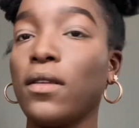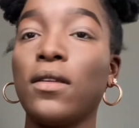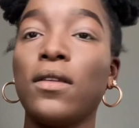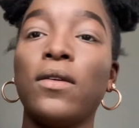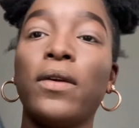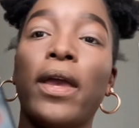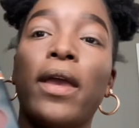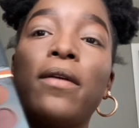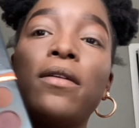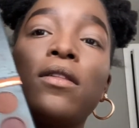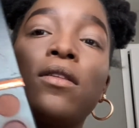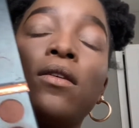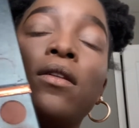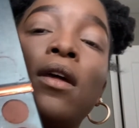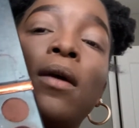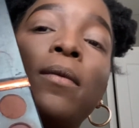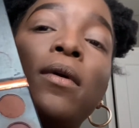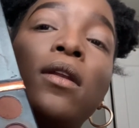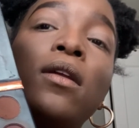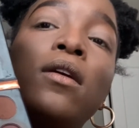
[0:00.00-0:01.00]
Okay, so now
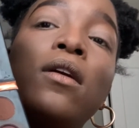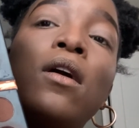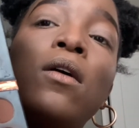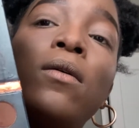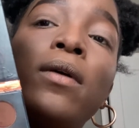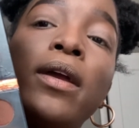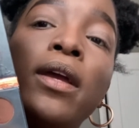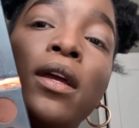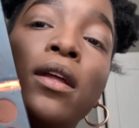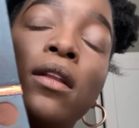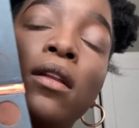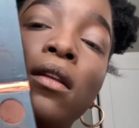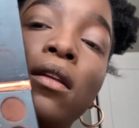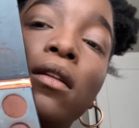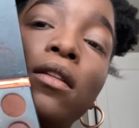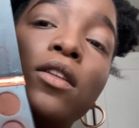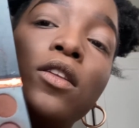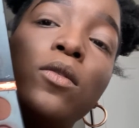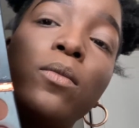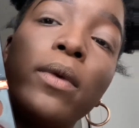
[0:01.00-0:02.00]
I'm gonna go
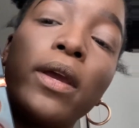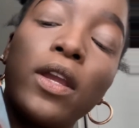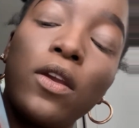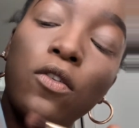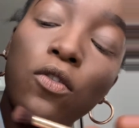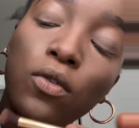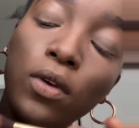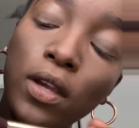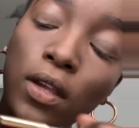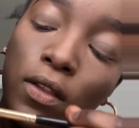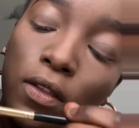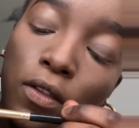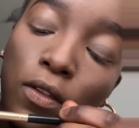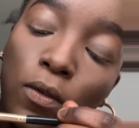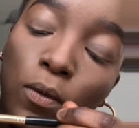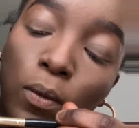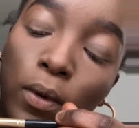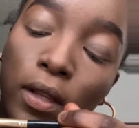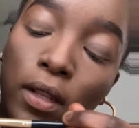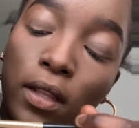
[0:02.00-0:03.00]
into my crease
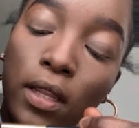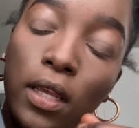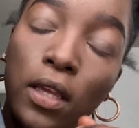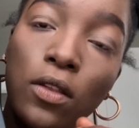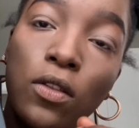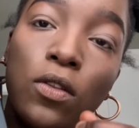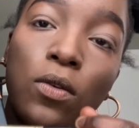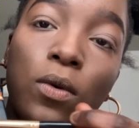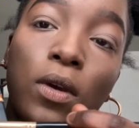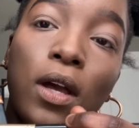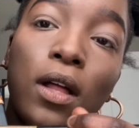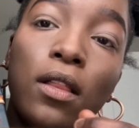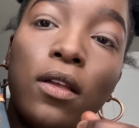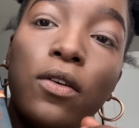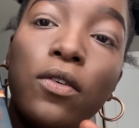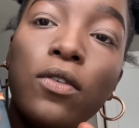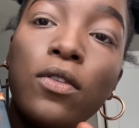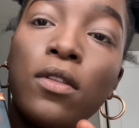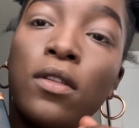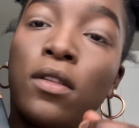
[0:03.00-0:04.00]
with these two colors.